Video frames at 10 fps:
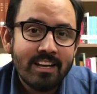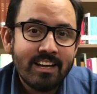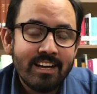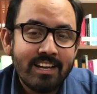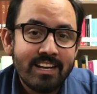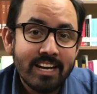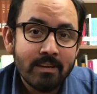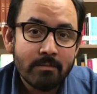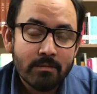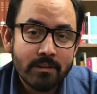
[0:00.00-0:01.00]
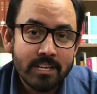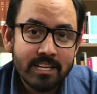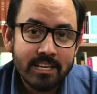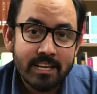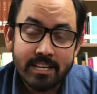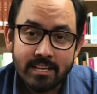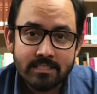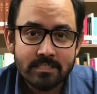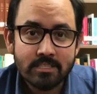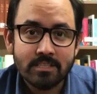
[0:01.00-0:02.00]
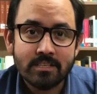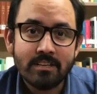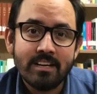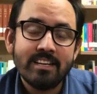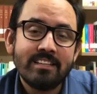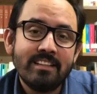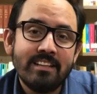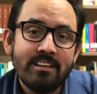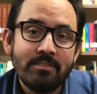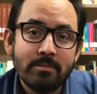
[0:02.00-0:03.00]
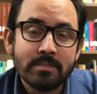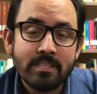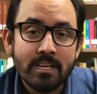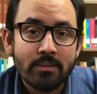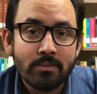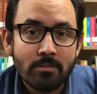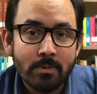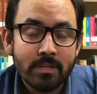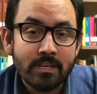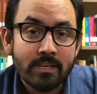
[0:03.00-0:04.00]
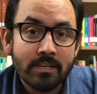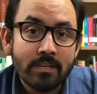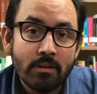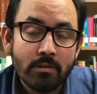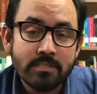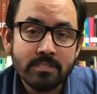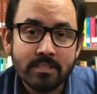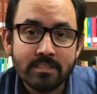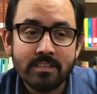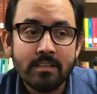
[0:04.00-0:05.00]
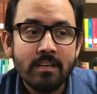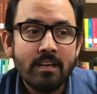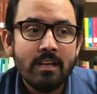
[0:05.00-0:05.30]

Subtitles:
I am currently an English teacher at la Universidad Autónoma de Occidente.